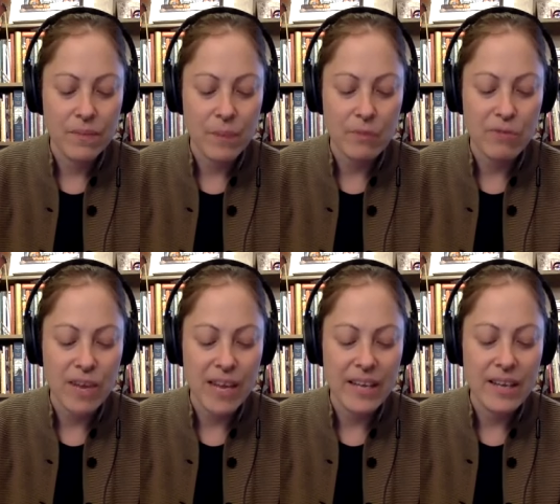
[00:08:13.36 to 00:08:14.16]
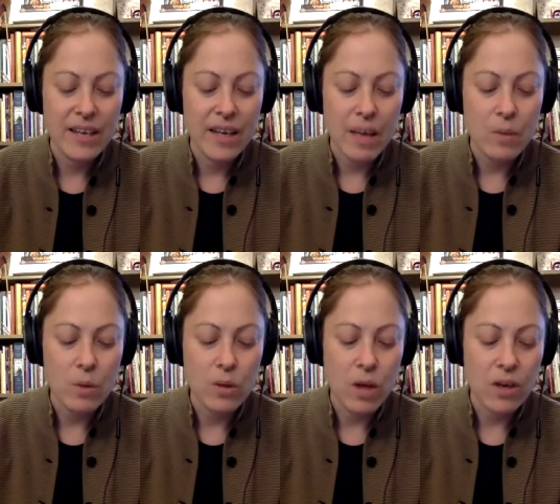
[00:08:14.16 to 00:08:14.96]
I'm afraid I'm
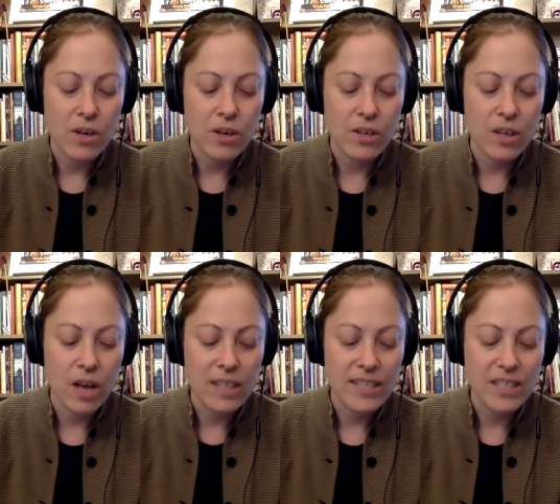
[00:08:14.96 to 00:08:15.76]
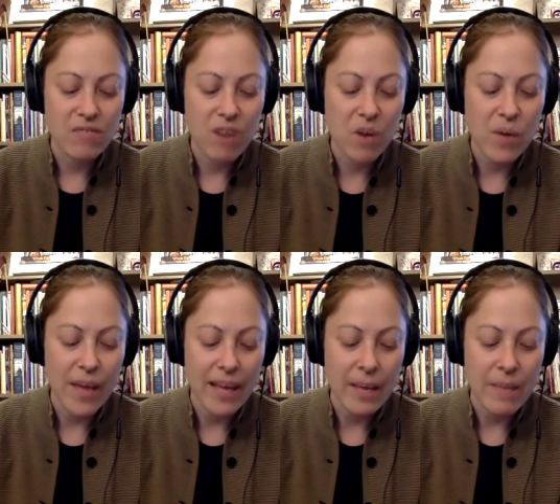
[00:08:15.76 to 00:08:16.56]
no longer lost as the
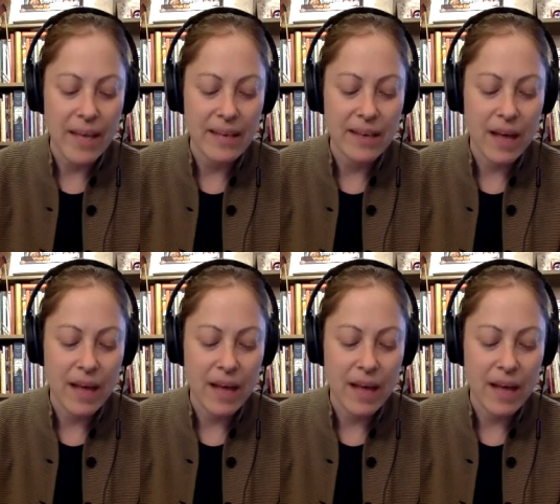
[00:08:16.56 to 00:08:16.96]
runaway I met